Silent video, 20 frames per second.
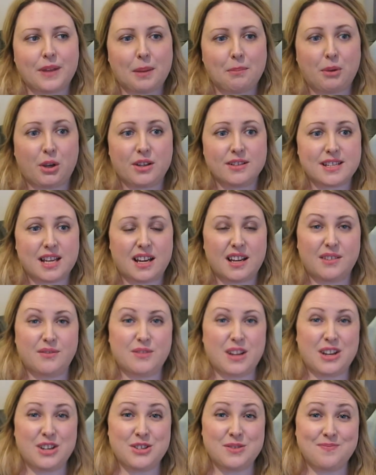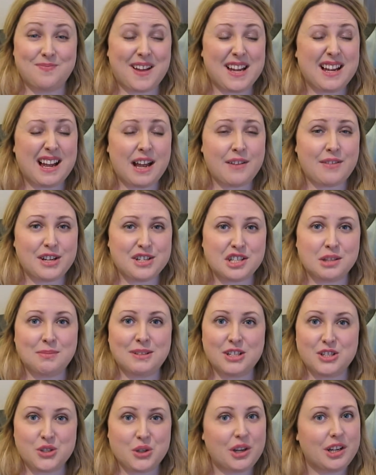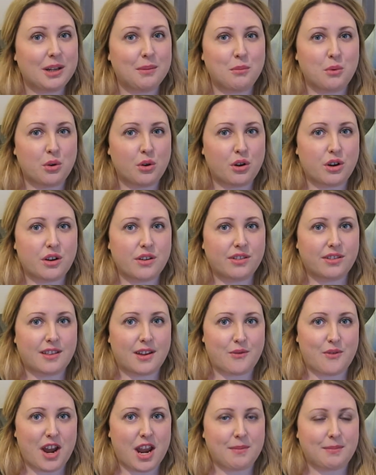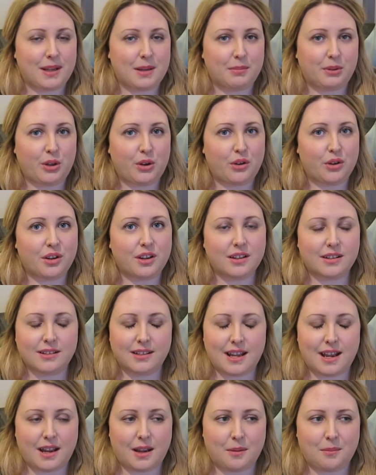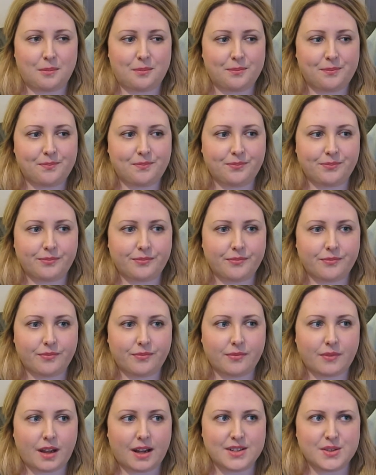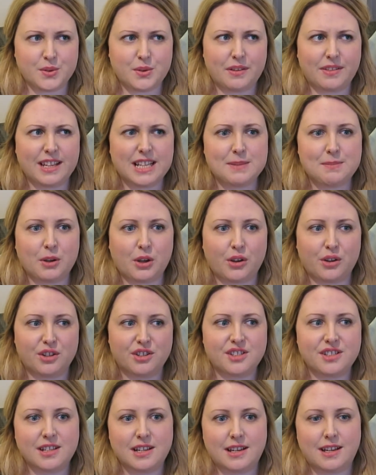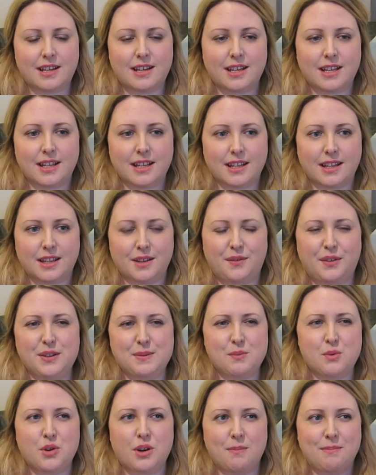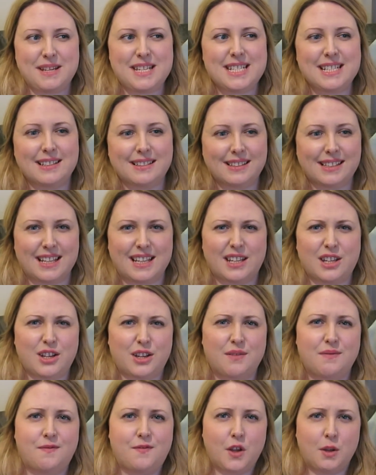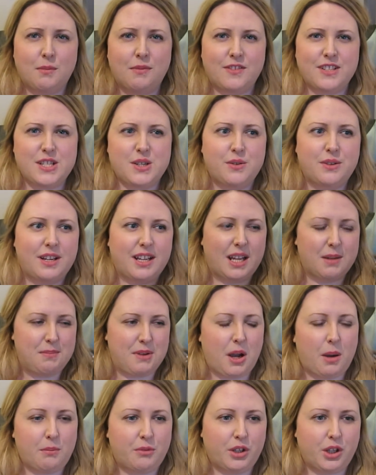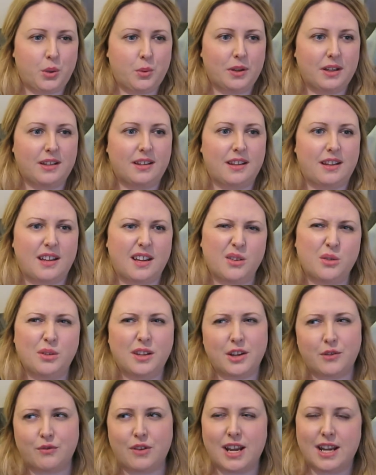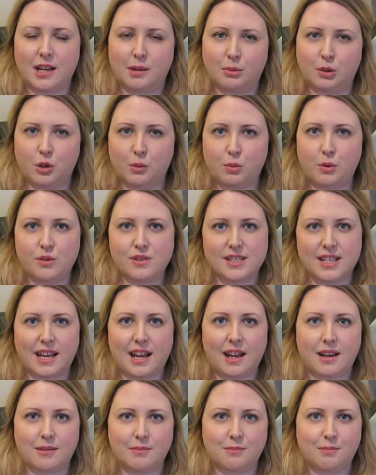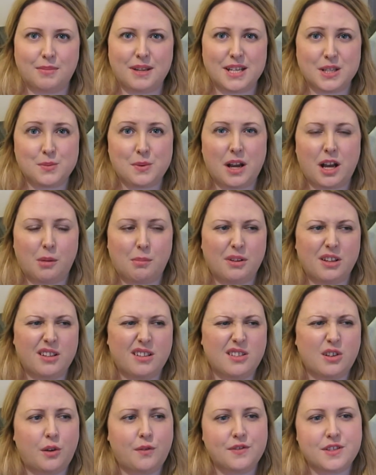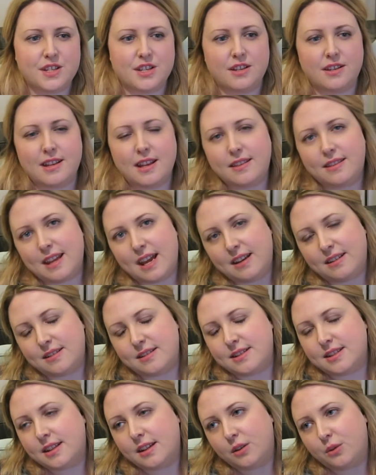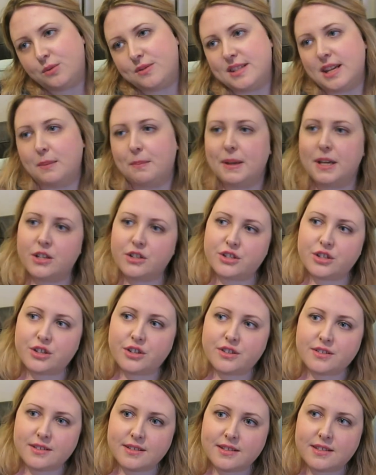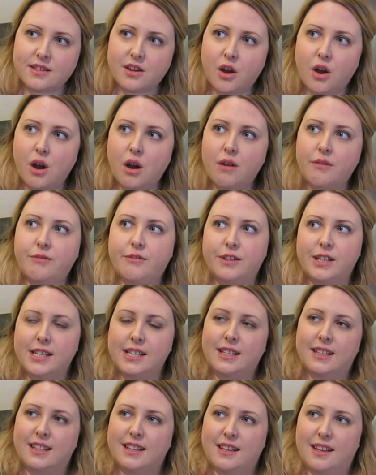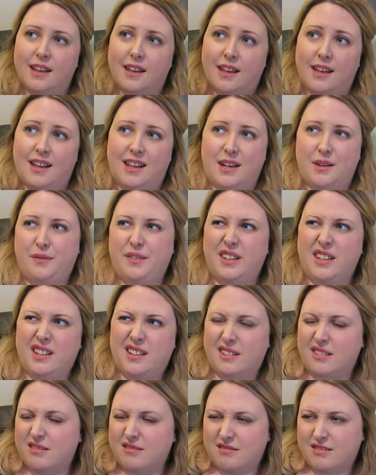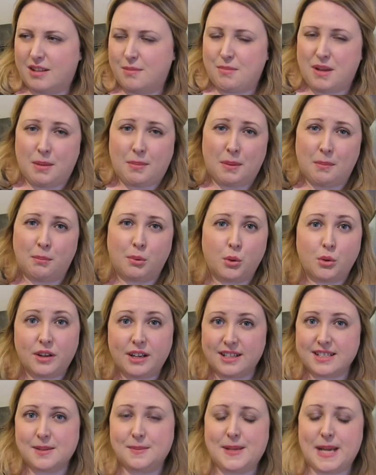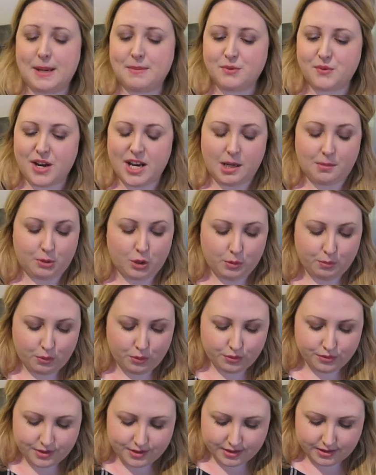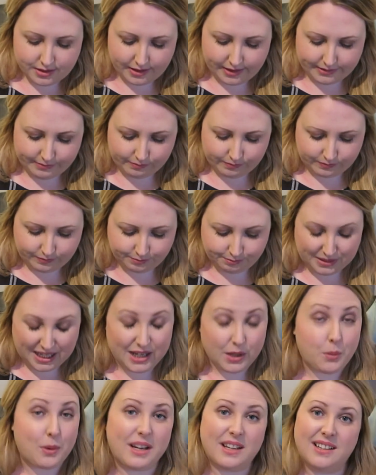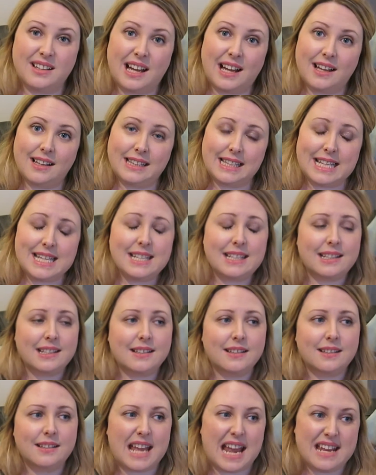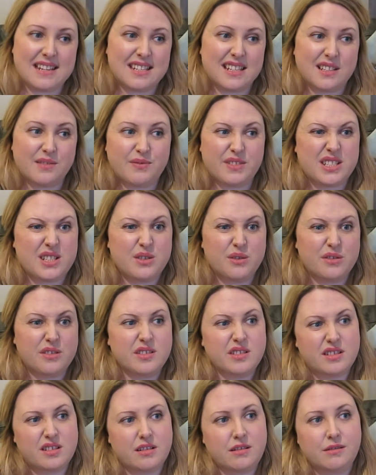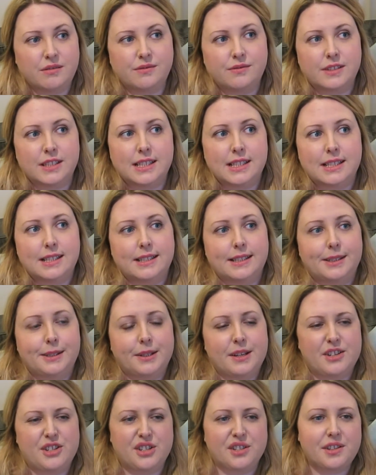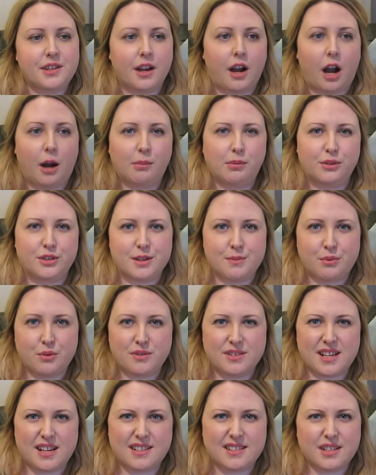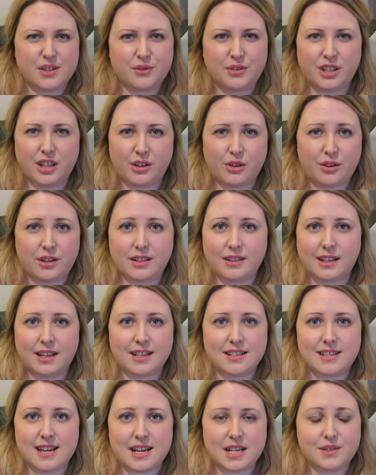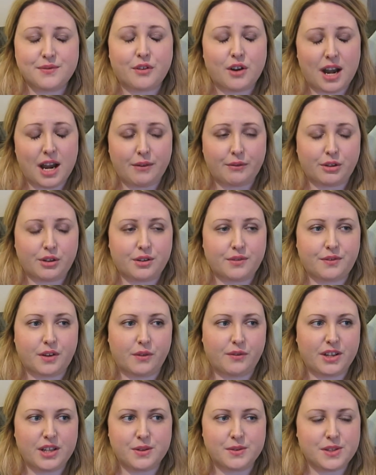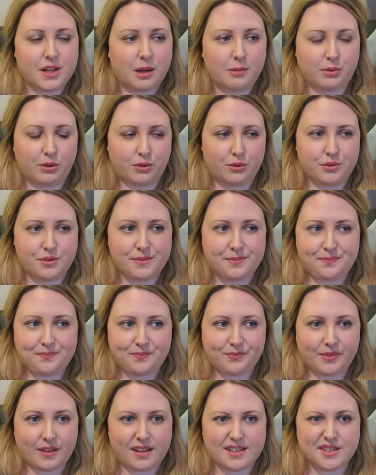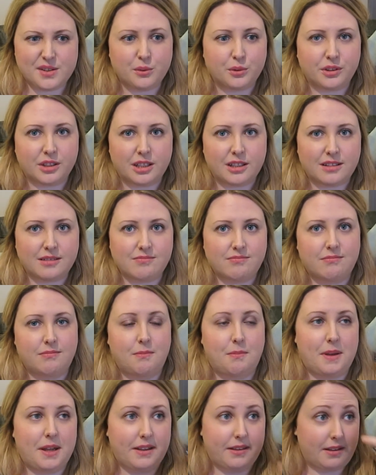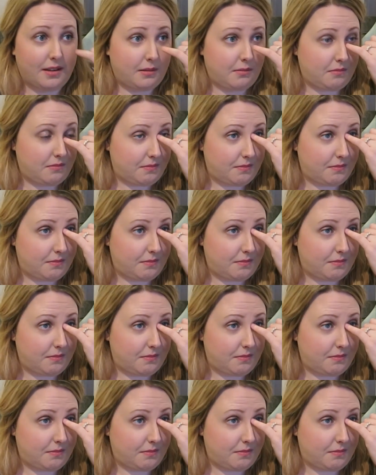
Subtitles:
because I've actually been enjoying it more than writing my blog. I don't know, I think it's because it feels more immediate, like you can film a video and it can be up really quickly. I know like writing a blog post it can be as well, but often you then need to like go and take pictures and stuff, and I feel like it can be a bit boring sometimes writing a blog post, but I quite like editing videos and stuff. It's just the uploading process that's really annoying, like it takes forever for a video to upload. That's the only bit that